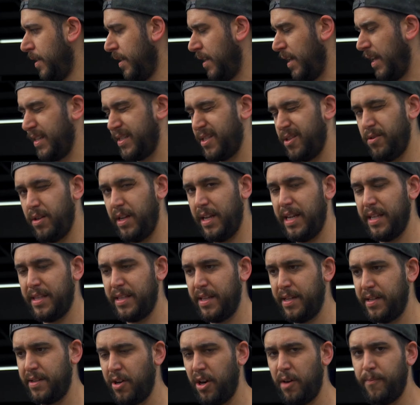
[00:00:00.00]
I still need to get
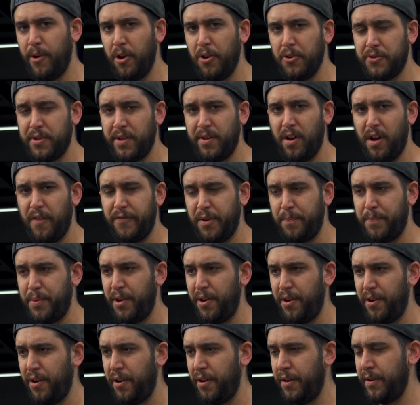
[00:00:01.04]
the turbo sent off to
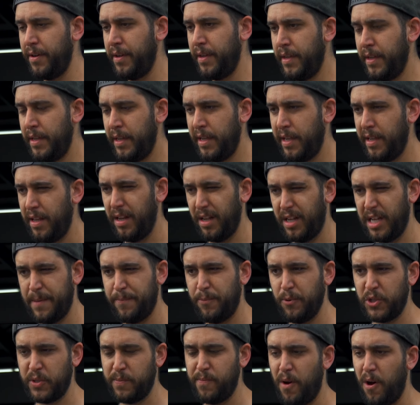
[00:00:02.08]
Pure, and a
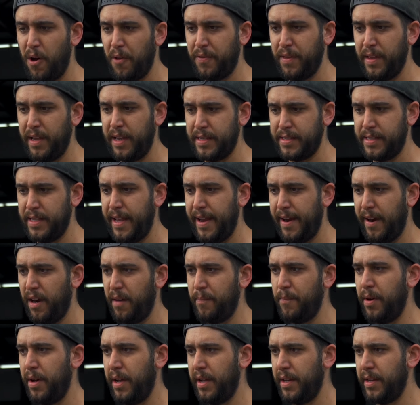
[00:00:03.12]
couple of small things there.
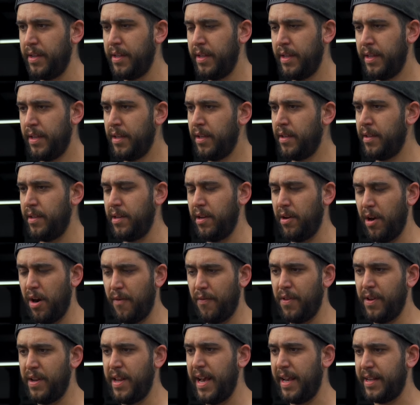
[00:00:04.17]
But you know,
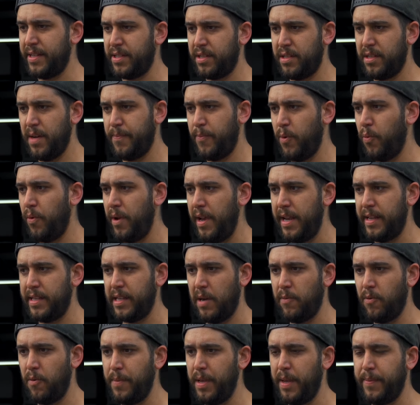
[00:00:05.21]
over the next couple weeks, I
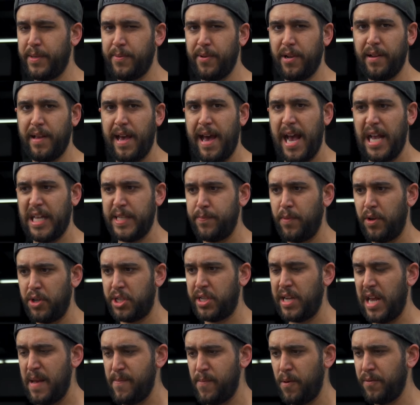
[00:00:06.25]
won't be spending as much
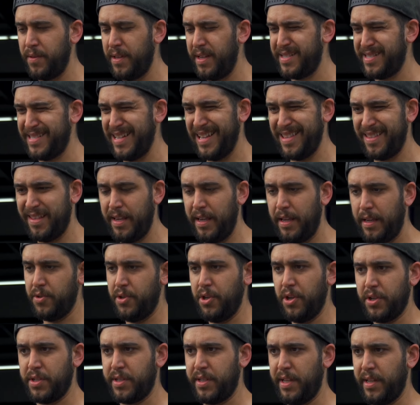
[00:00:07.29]
time on this. I think
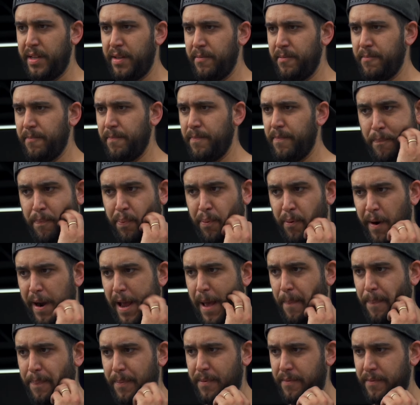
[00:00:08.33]
just in prep,